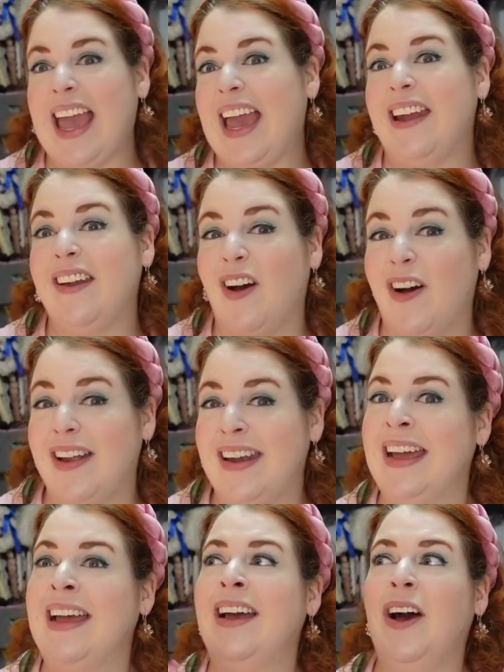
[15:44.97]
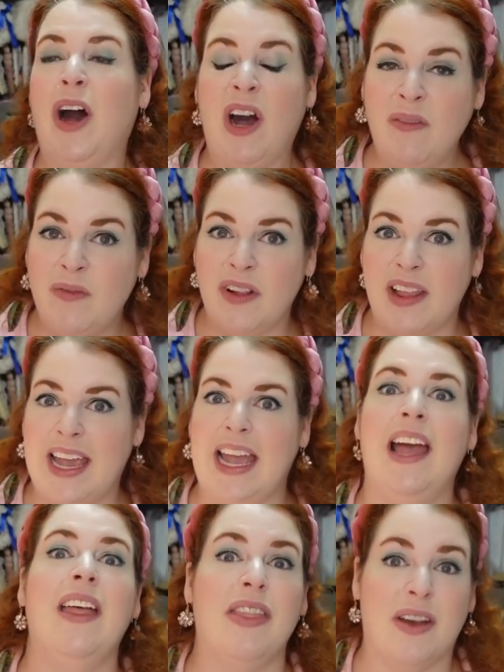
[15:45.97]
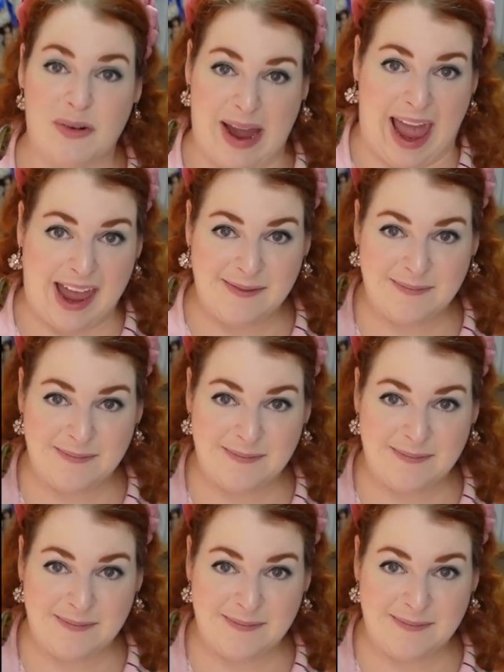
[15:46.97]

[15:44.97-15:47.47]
and on hopefully the gray.